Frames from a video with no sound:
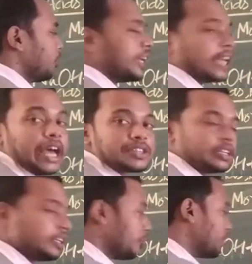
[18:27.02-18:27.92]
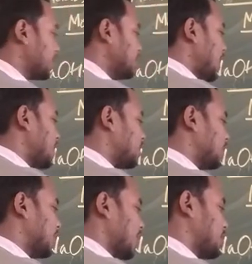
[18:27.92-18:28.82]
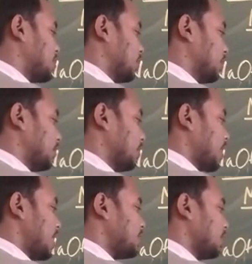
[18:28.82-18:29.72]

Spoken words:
acid, which is acetic acid,